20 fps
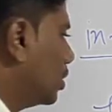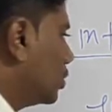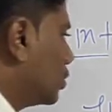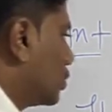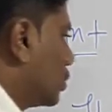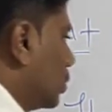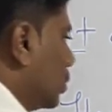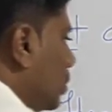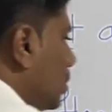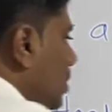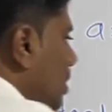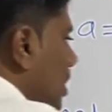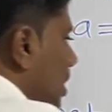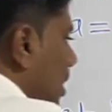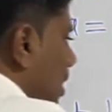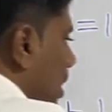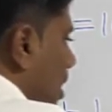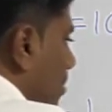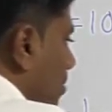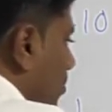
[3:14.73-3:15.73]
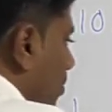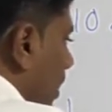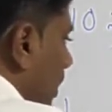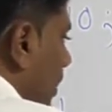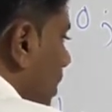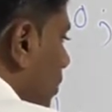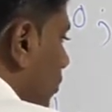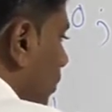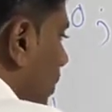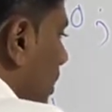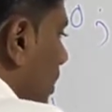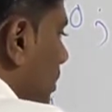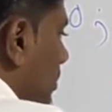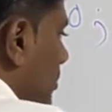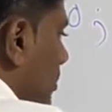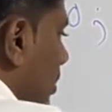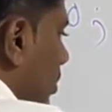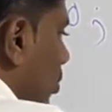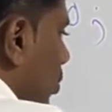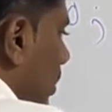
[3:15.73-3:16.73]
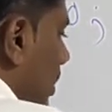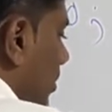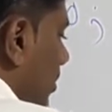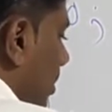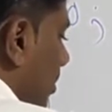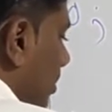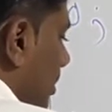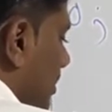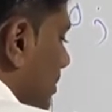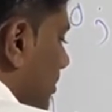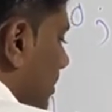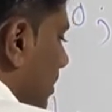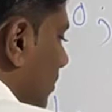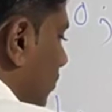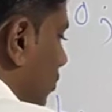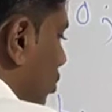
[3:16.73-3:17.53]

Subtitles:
So compiler will reserve one memory cell